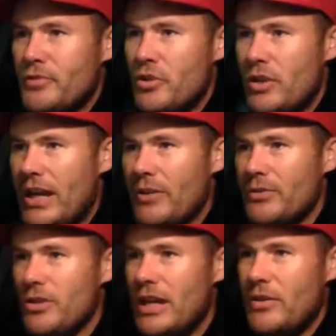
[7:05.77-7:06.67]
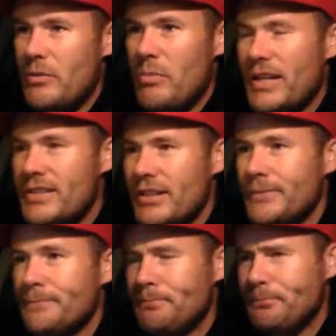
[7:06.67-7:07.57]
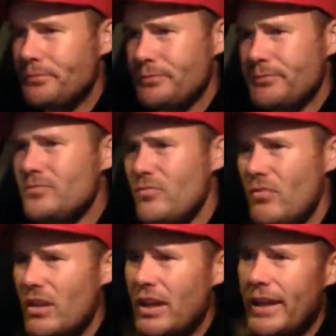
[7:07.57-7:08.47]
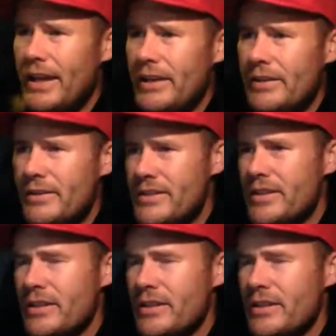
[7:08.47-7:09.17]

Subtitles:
Took out the putter and